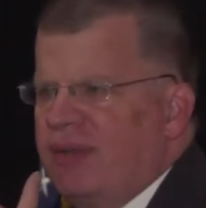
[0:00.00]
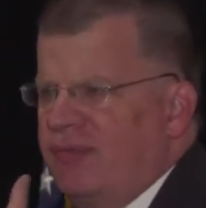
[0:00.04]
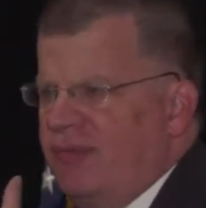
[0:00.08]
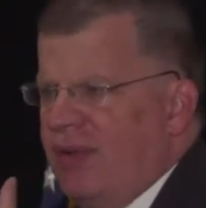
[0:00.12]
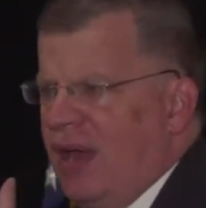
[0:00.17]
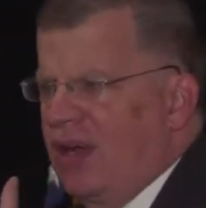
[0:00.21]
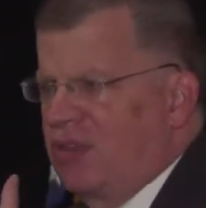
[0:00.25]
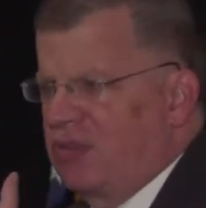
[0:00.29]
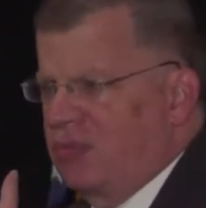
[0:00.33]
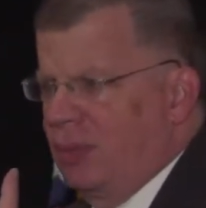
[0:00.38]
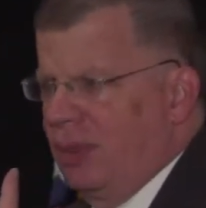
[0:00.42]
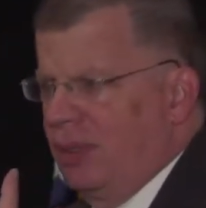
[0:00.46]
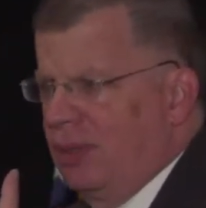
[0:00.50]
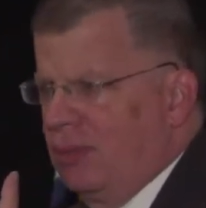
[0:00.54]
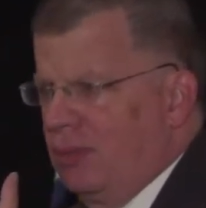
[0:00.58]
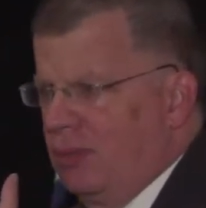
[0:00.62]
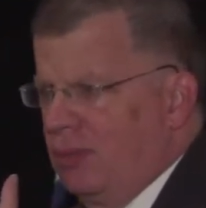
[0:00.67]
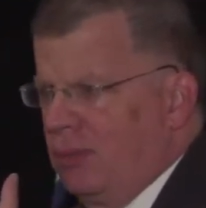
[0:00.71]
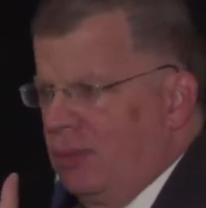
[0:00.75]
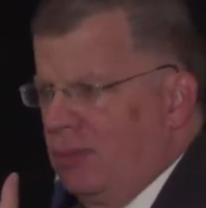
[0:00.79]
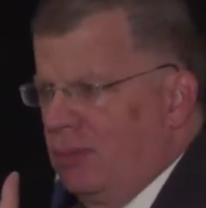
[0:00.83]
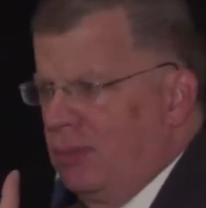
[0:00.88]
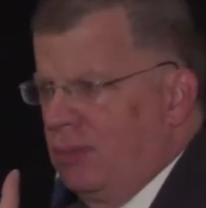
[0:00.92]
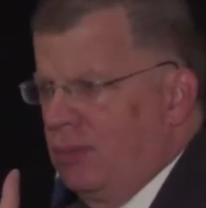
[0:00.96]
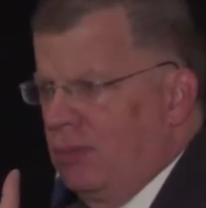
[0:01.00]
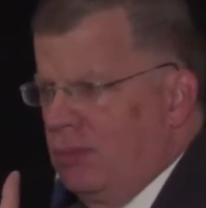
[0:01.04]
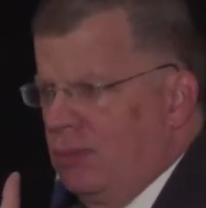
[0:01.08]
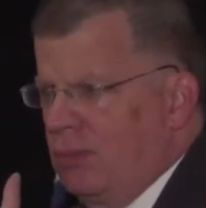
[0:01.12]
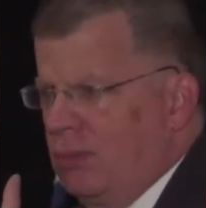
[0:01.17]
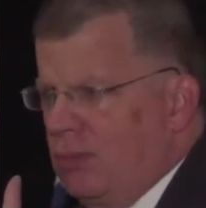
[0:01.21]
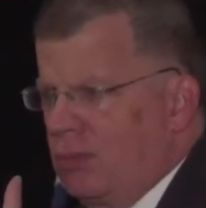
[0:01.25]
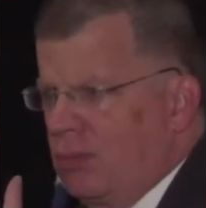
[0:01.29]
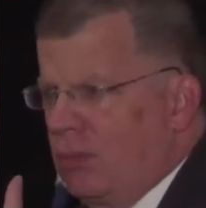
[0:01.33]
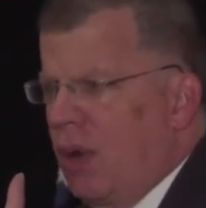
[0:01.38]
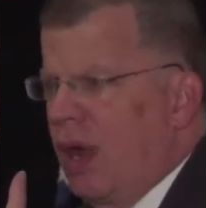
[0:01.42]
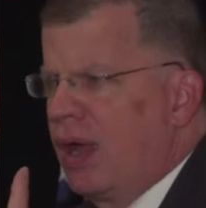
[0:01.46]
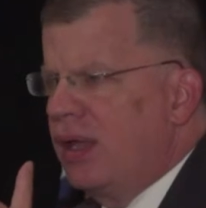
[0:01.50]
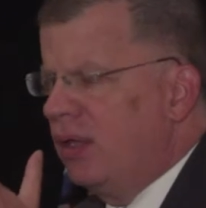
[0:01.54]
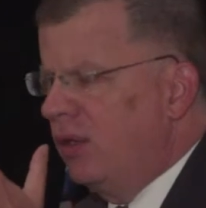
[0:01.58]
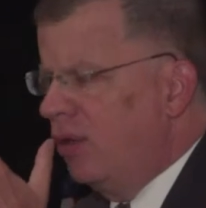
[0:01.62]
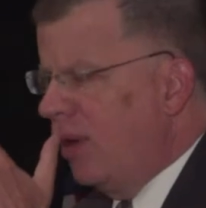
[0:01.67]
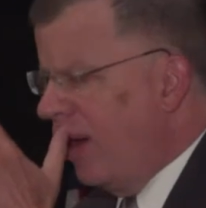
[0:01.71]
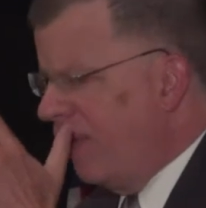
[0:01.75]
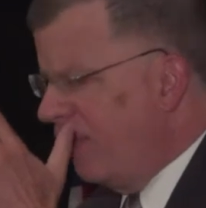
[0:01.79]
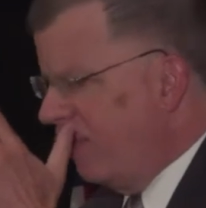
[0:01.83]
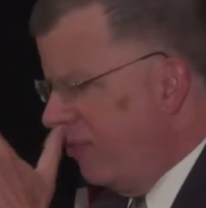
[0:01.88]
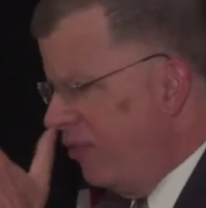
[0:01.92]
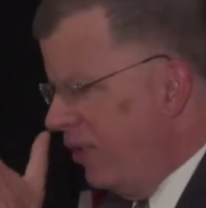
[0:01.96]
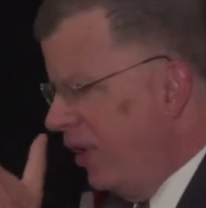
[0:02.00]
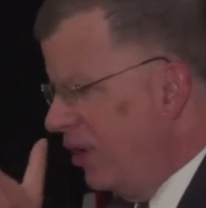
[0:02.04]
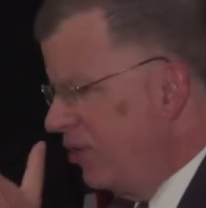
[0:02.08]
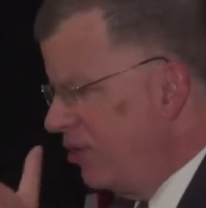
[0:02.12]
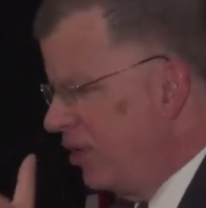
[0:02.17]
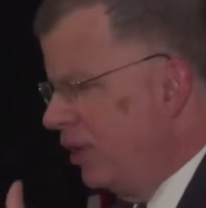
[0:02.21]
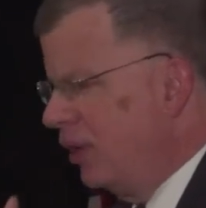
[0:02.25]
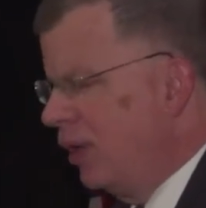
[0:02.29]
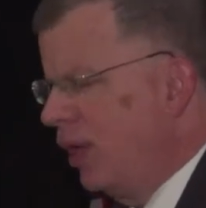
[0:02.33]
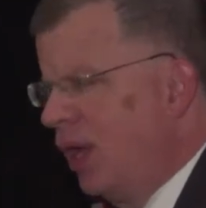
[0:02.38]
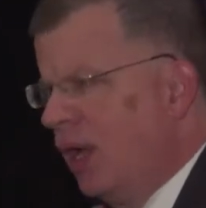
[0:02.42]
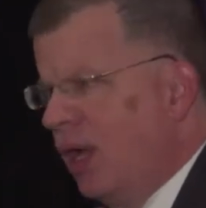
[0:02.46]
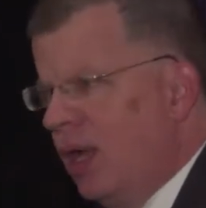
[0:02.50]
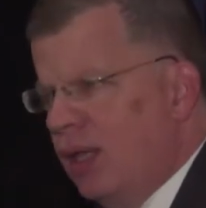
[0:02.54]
investment, right? You have a vision.